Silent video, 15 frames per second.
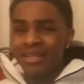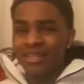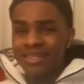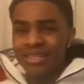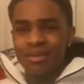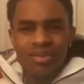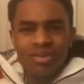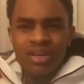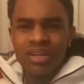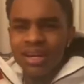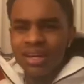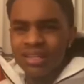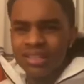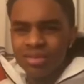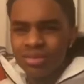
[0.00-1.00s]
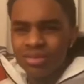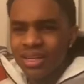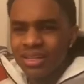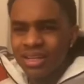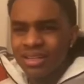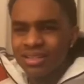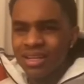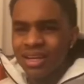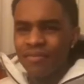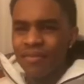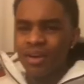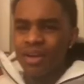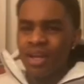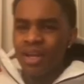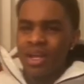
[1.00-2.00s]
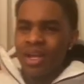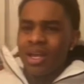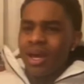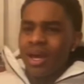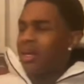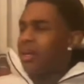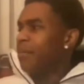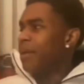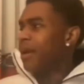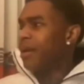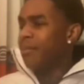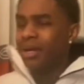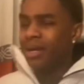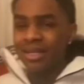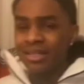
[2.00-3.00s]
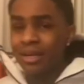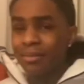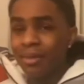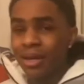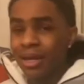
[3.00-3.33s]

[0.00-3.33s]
because it was only like two niggas outside at first. I look back at my niggas, I'm like,